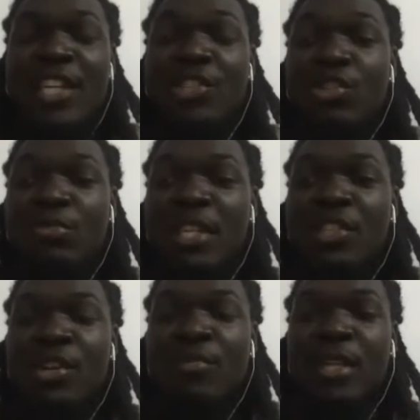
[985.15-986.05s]
should be
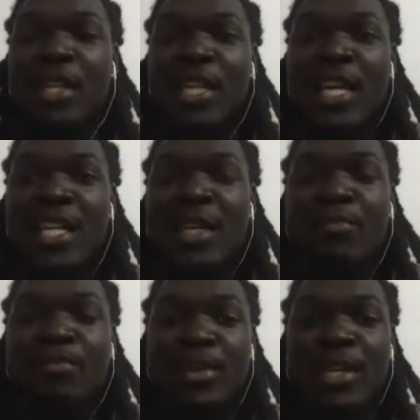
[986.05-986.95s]
something that
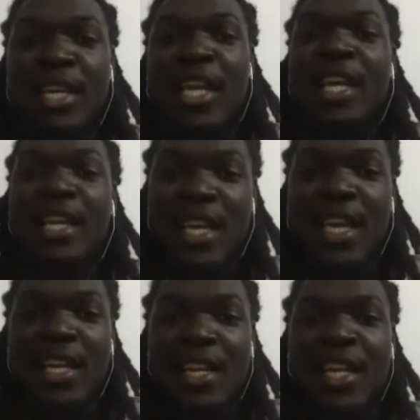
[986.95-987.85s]

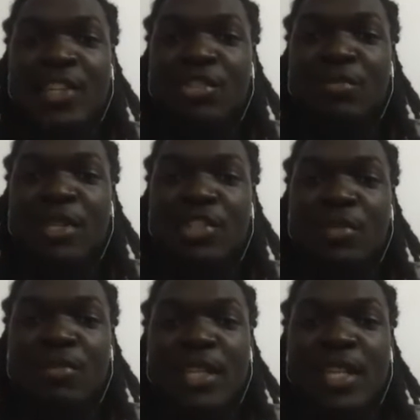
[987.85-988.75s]
that should be
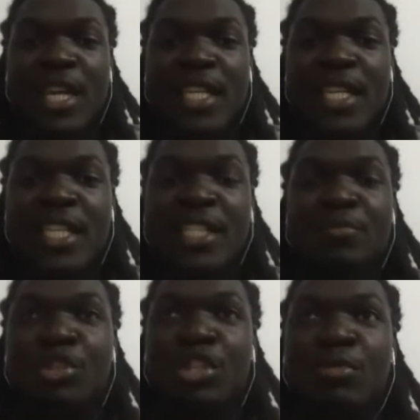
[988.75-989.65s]
something that is
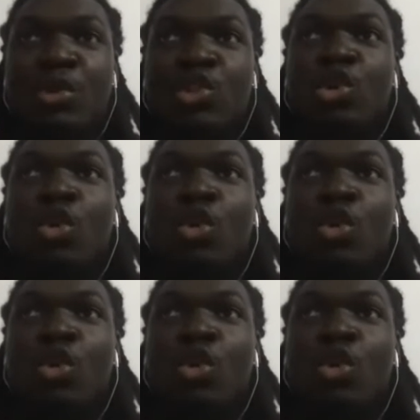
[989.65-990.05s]
pretty much